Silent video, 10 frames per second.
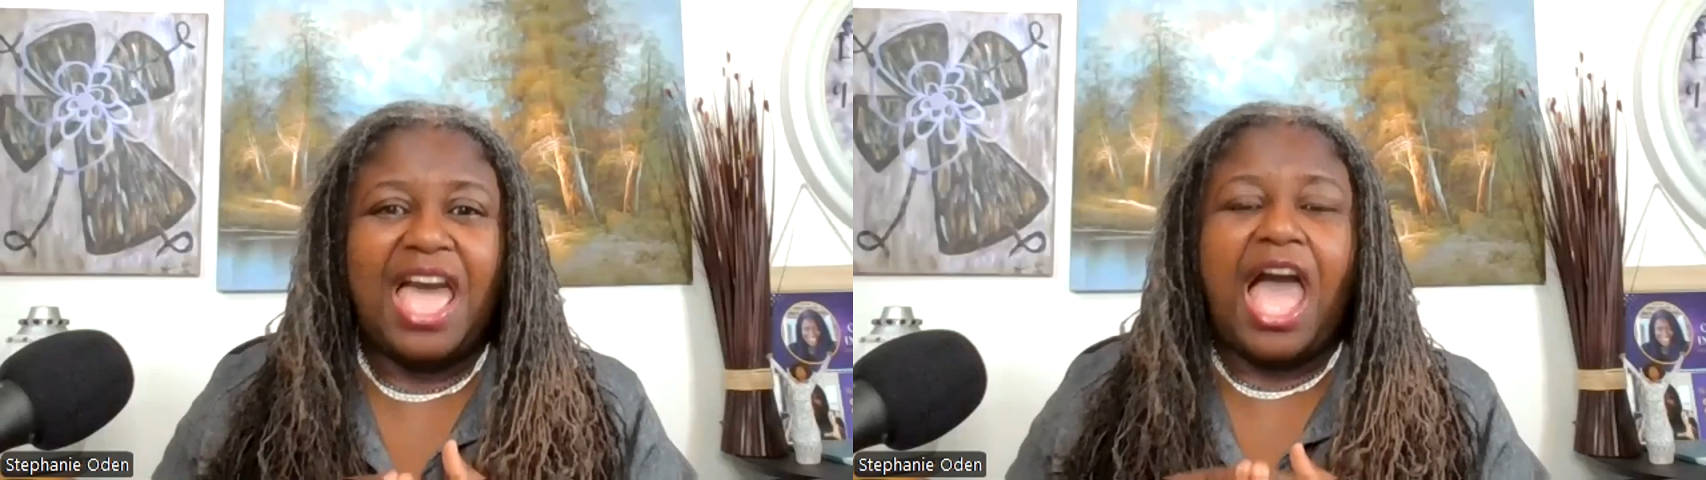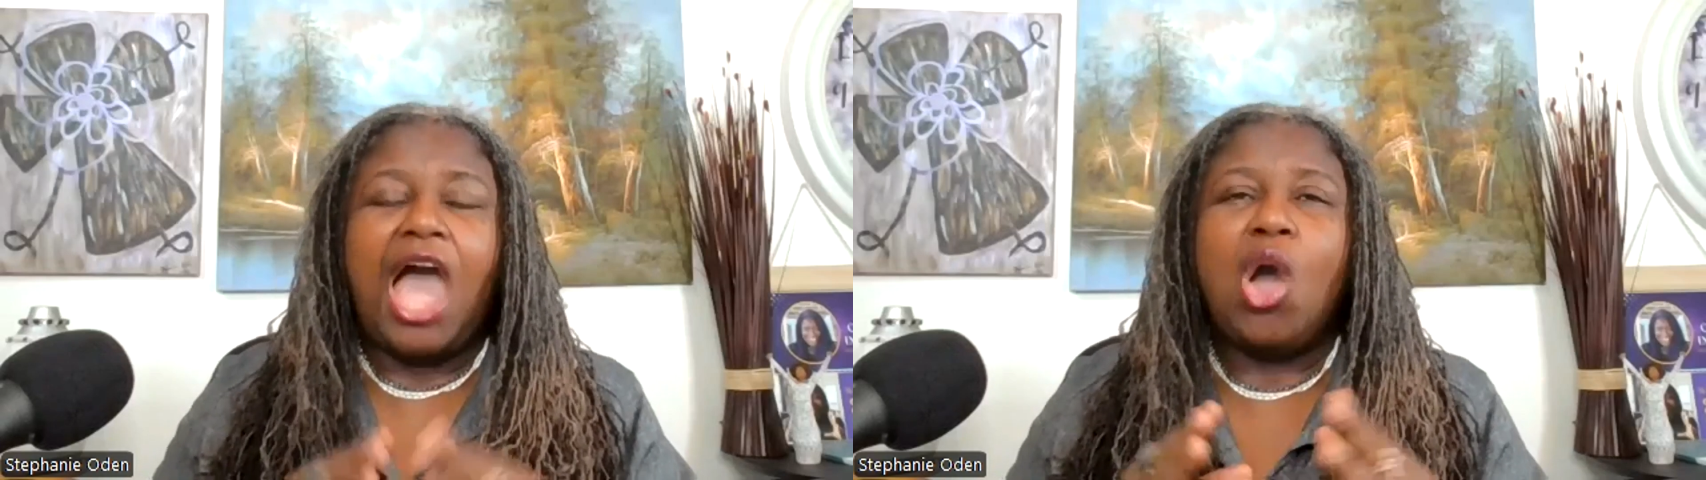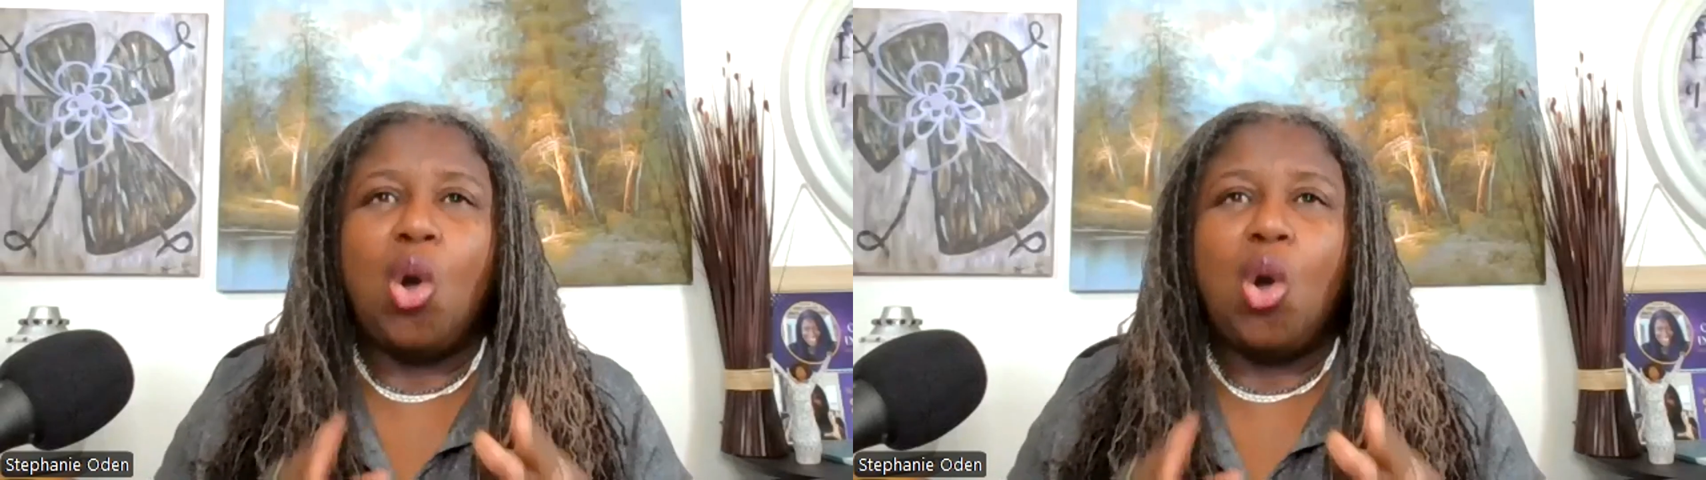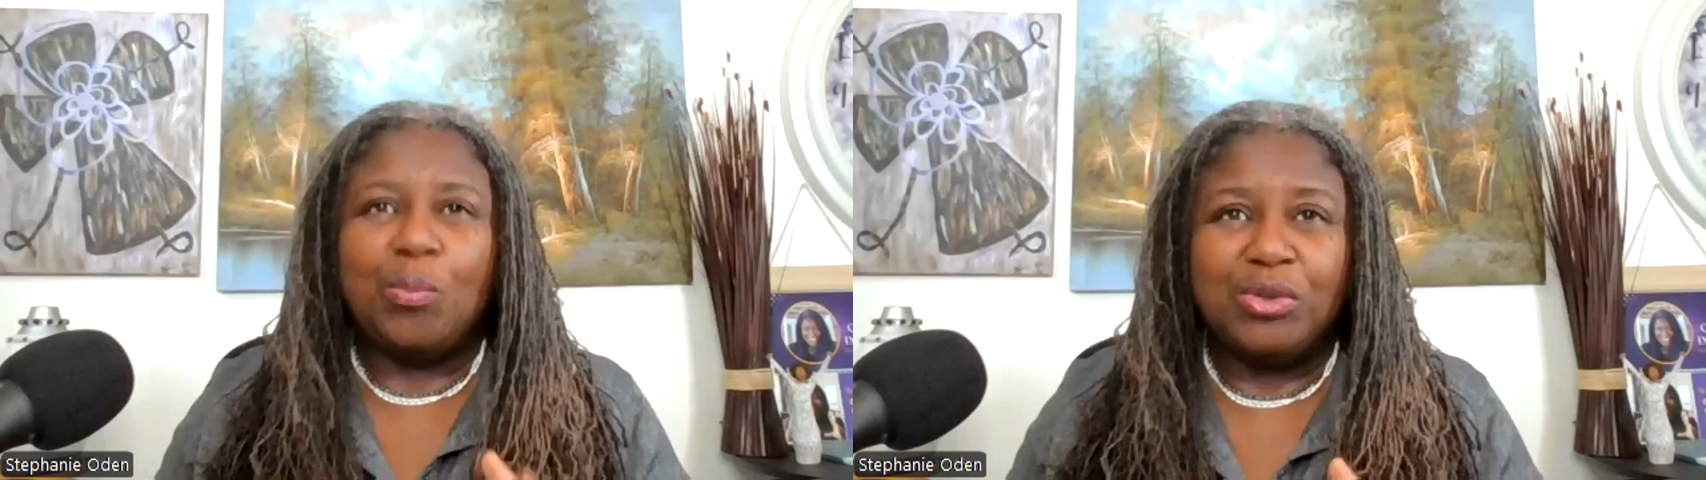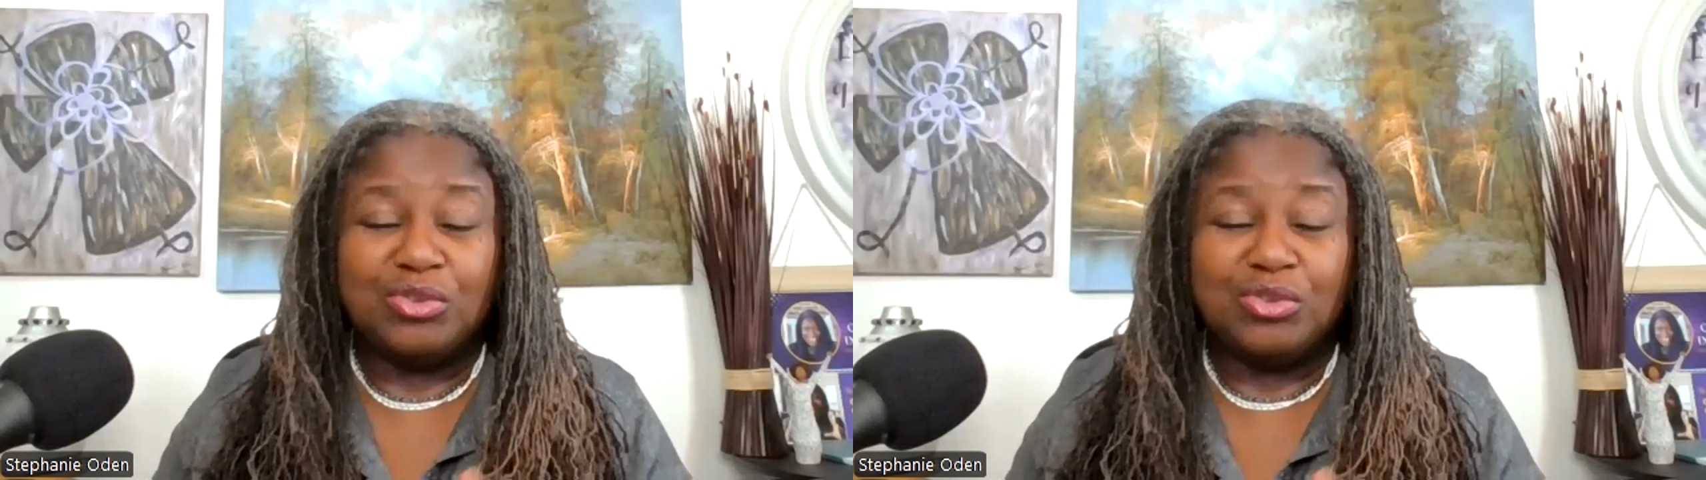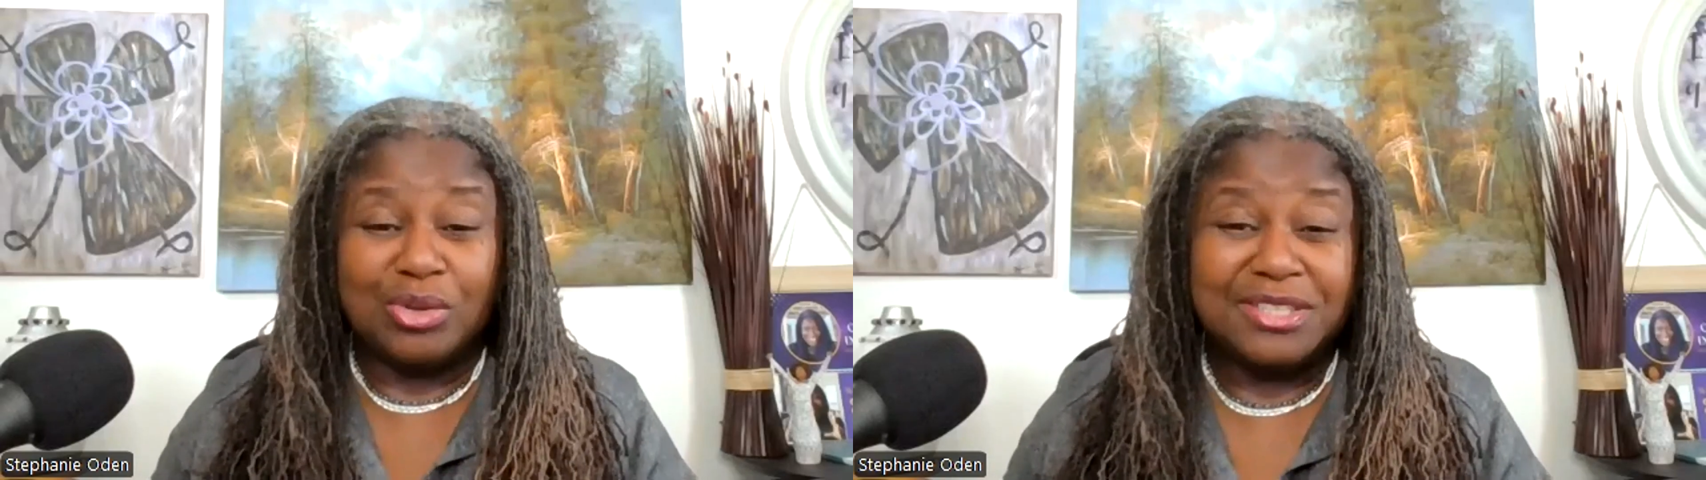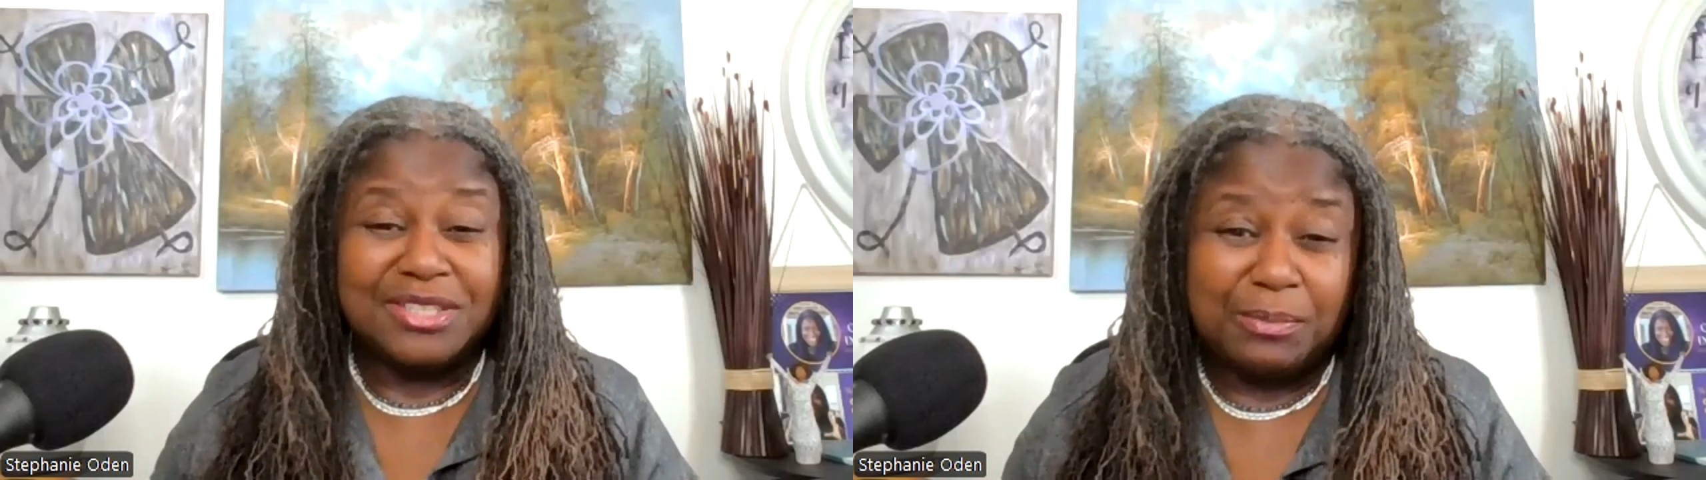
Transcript: I hope you enjoyed this